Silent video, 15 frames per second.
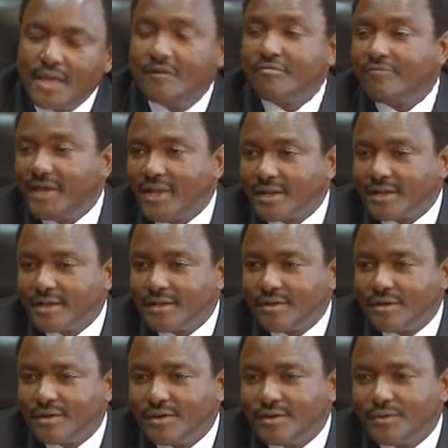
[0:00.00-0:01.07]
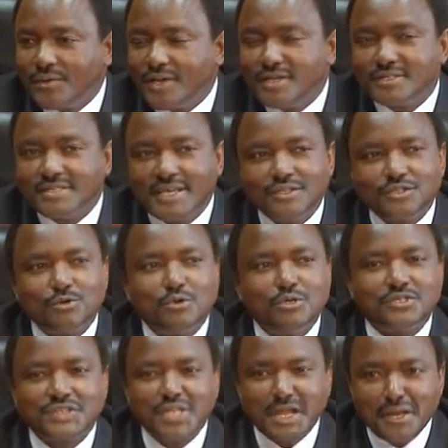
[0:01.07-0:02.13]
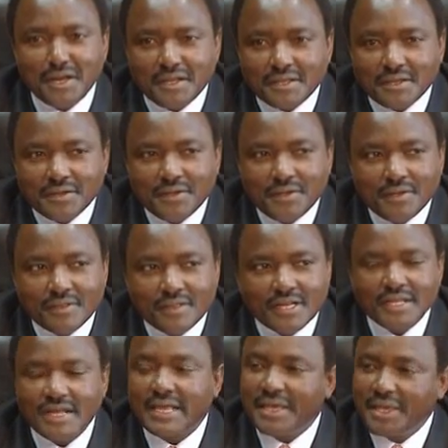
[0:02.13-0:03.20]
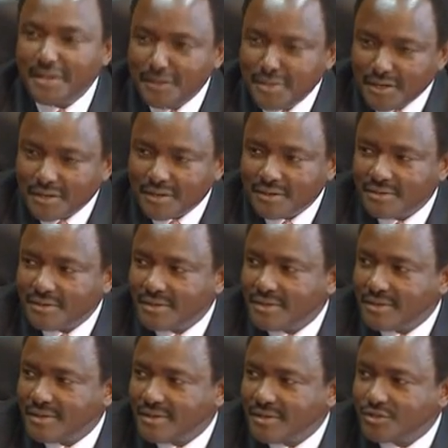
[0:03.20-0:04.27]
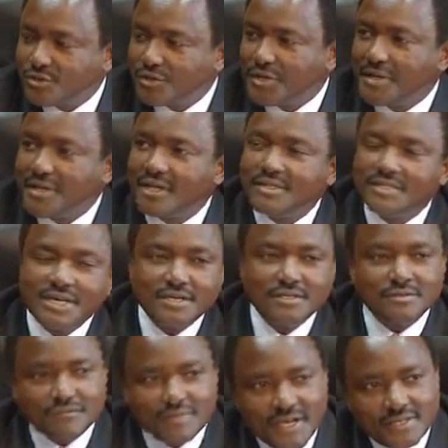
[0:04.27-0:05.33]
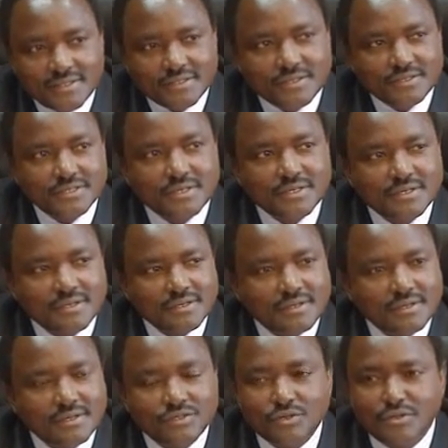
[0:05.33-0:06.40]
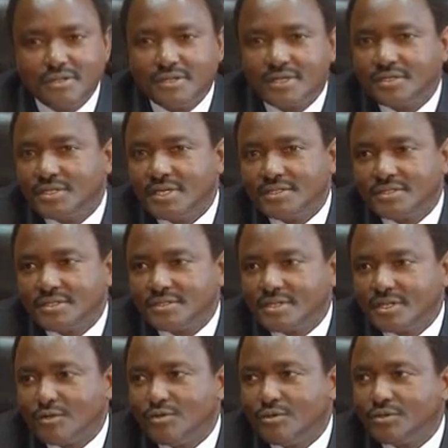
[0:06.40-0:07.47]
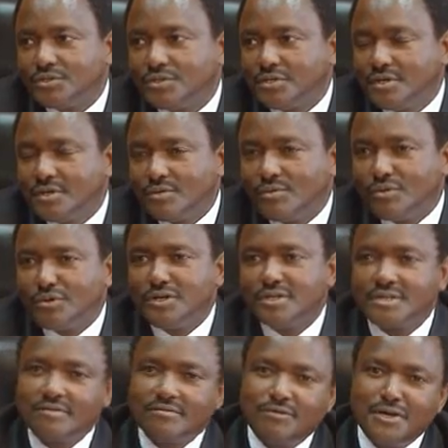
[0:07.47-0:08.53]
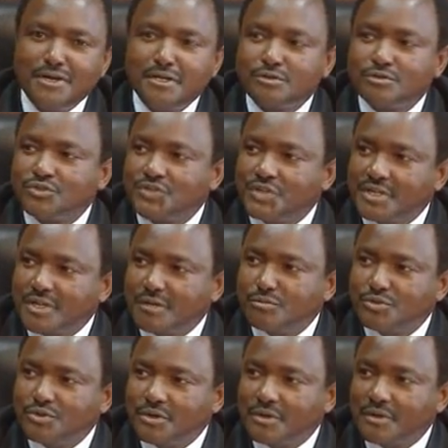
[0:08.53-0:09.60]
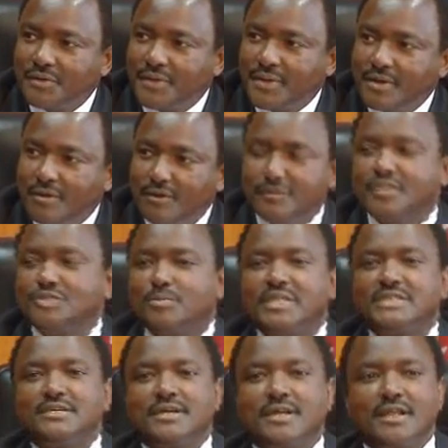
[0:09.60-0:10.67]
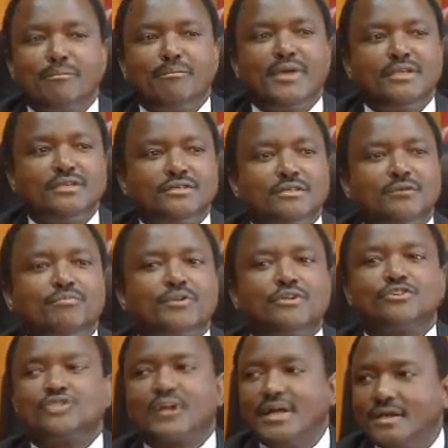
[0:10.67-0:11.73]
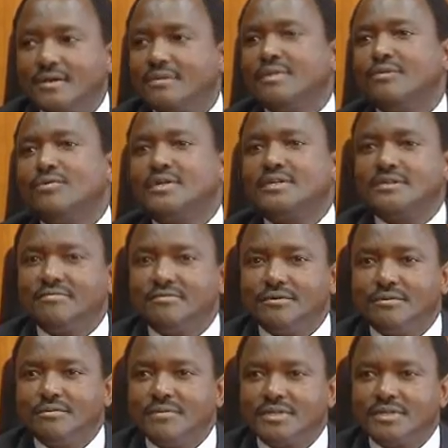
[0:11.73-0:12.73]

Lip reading: In fact, we are in such good standing that a Kenyan is already a judge of the ICC. It's only that Justice Aluoch would not have wanted to sit, I'm sure, on this particular bench, the pre-trial and what have you.